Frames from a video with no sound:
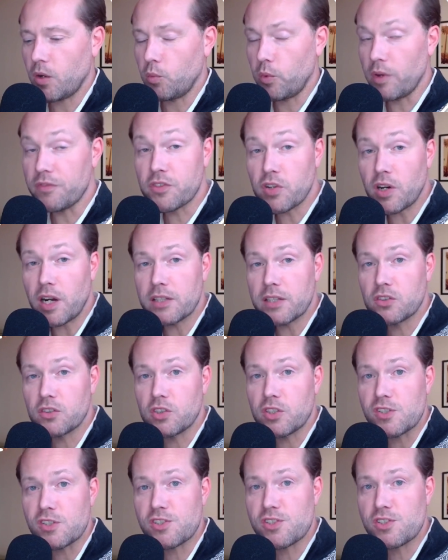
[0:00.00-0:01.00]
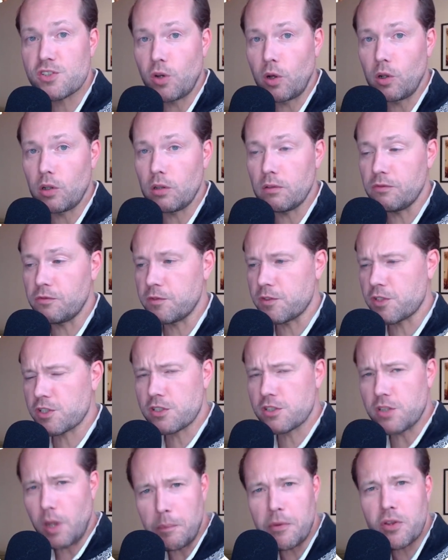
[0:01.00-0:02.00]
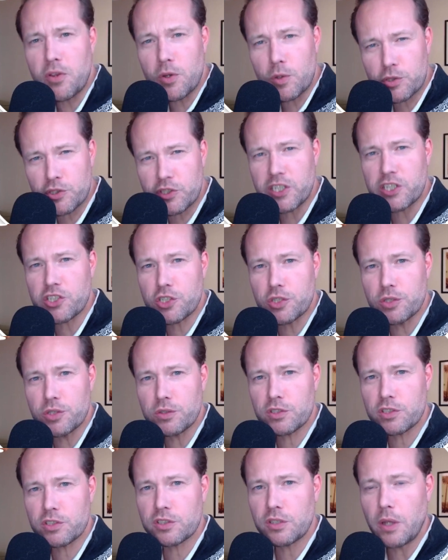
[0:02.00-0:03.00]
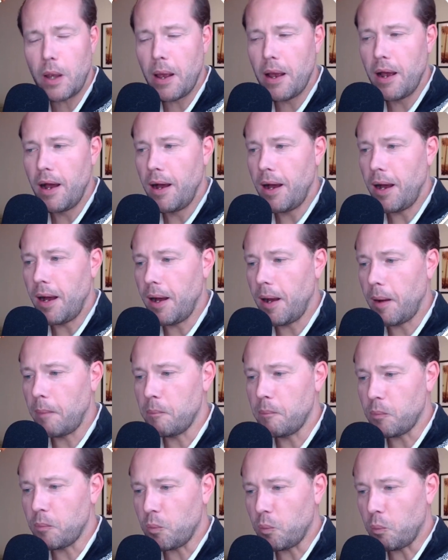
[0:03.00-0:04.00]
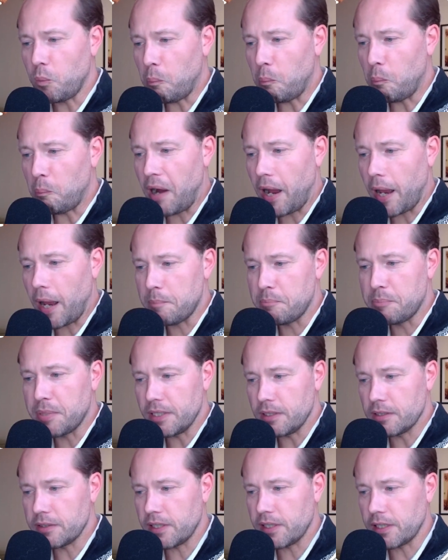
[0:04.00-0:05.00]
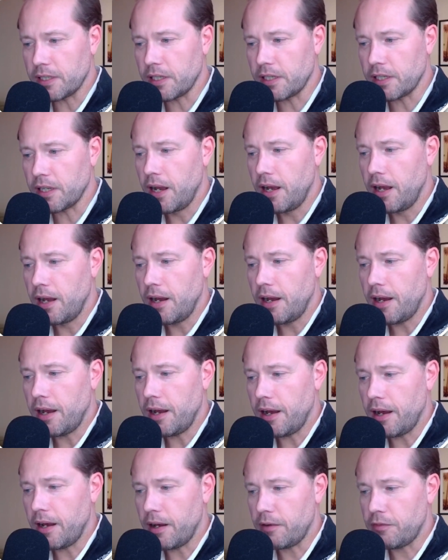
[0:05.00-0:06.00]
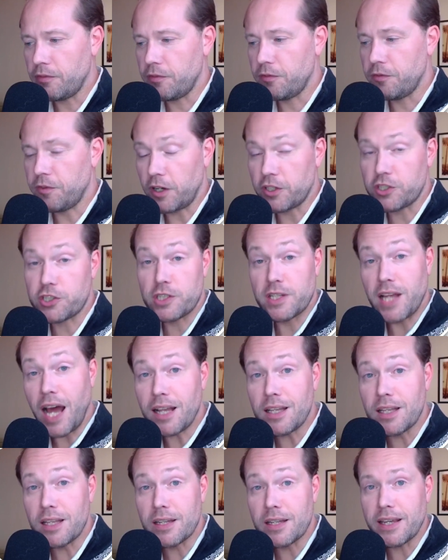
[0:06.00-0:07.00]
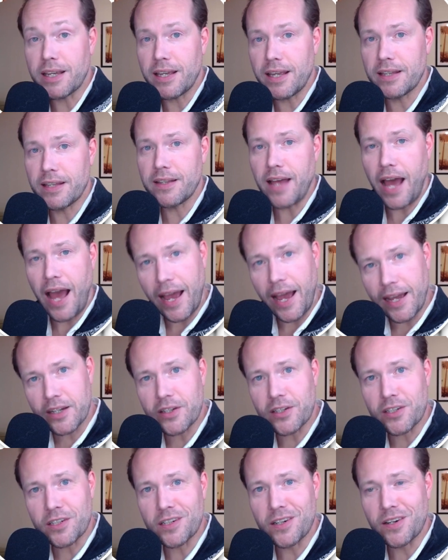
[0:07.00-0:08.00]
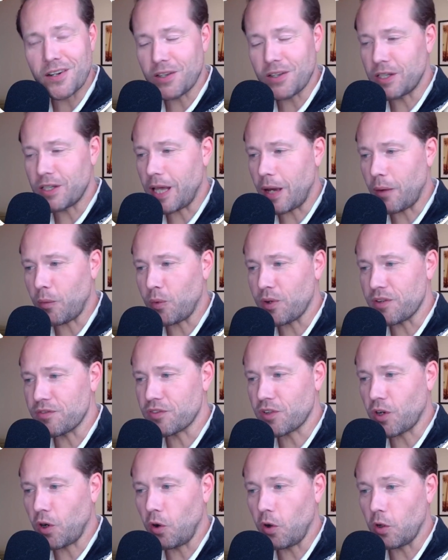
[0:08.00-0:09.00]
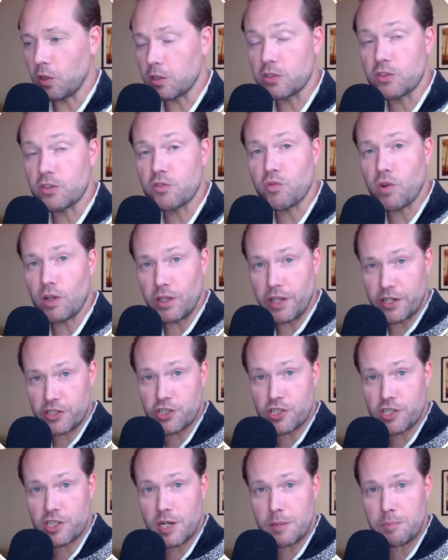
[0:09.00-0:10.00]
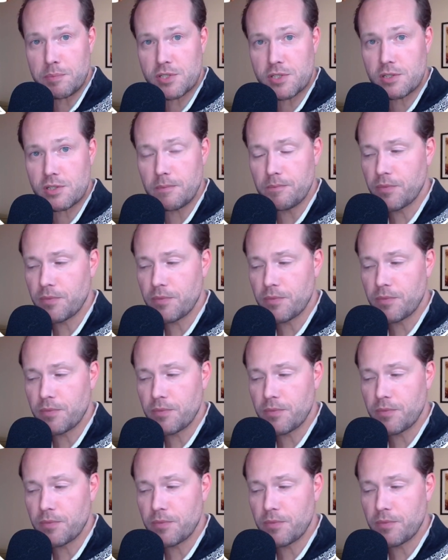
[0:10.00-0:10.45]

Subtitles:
We've tried to solve some of those issues by building functionality in Anker that we've called relationships.